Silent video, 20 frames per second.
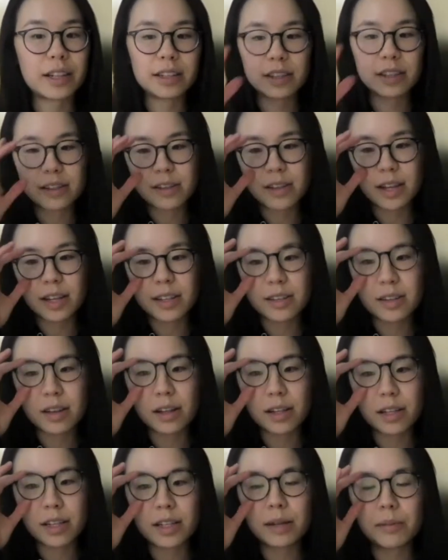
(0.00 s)
It's not a
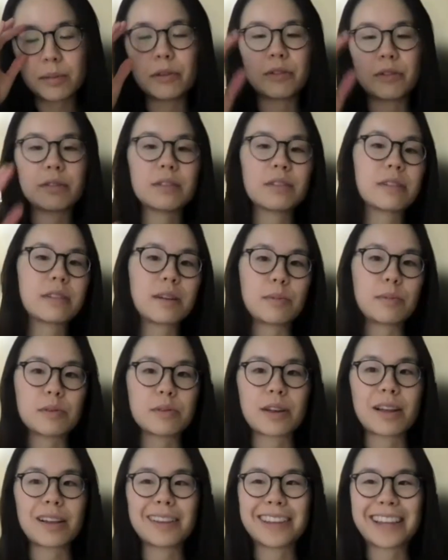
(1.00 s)
solid double
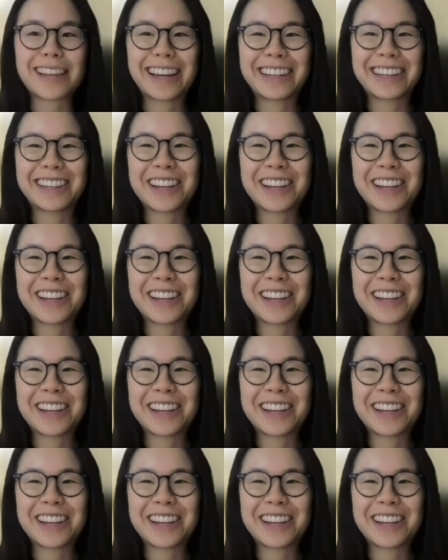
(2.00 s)
solid line.